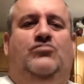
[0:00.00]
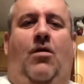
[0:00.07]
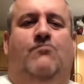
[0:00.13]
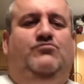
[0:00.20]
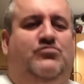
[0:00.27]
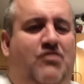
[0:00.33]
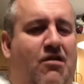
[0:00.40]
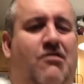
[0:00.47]

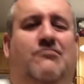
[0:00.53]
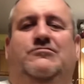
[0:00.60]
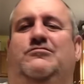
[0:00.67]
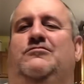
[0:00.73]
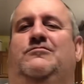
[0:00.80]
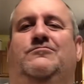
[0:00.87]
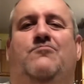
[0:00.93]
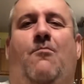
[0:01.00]
I'm telling
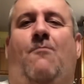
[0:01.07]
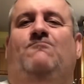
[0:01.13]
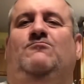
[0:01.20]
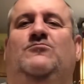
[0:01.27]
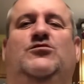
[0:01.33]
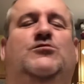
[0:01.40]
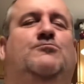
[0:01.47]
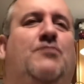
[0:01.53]
you,
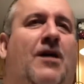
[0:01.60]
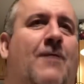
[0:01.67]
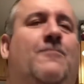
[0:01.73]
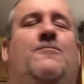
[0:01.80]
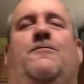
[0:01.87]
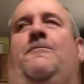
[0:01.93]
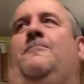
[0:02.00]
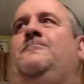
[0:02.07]
it's
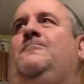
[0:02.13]
popcorn.